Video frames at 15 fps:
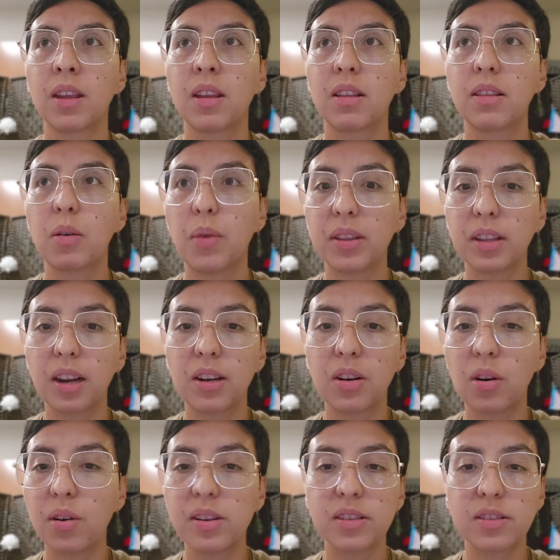the one that I
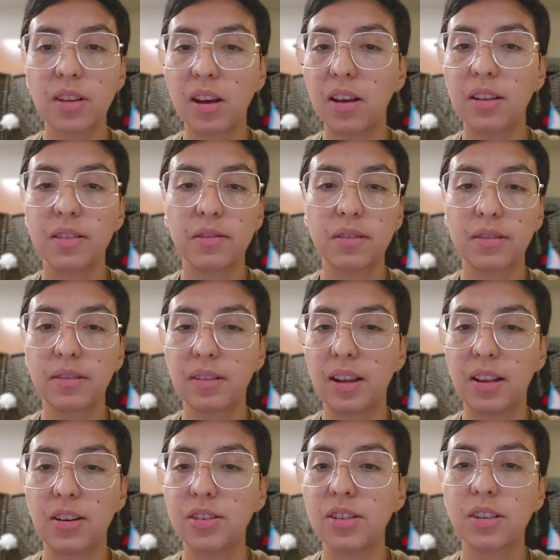know is not
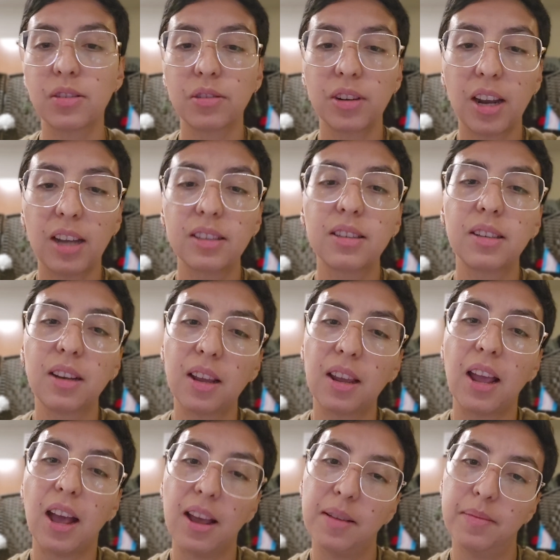allergic to cats, and I
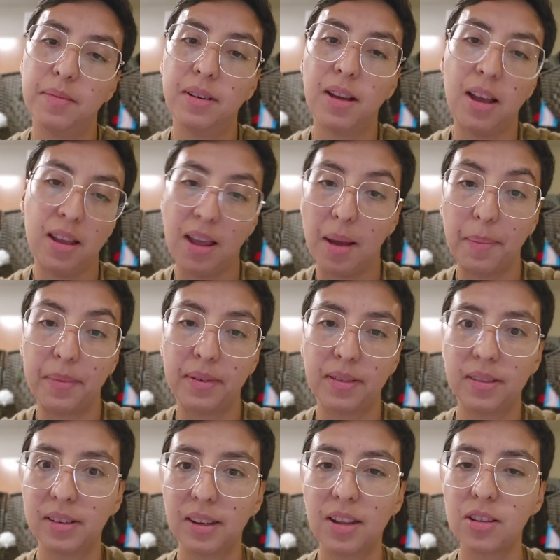am.
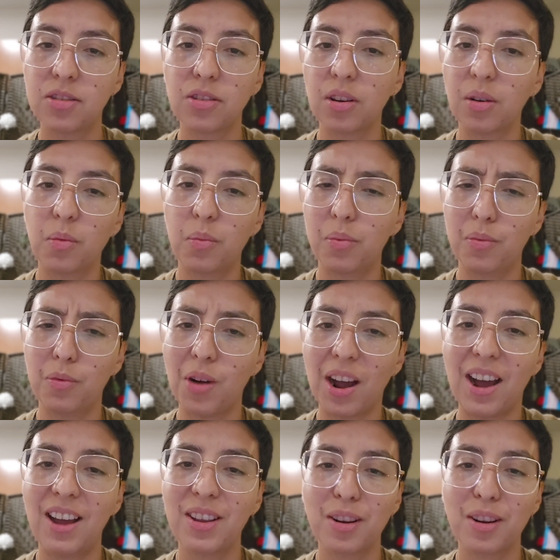And so why,